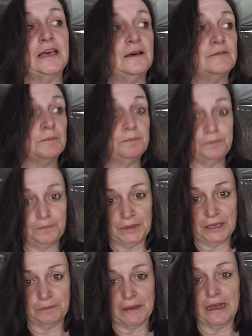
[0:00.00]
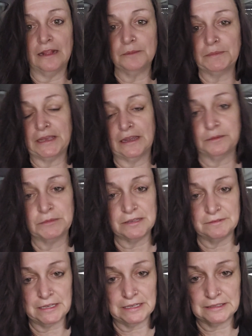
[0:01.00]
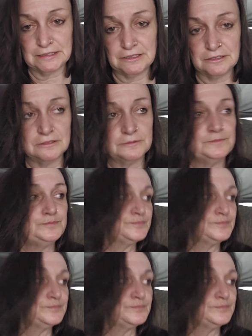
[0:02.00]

they have a big pallet behind my van here.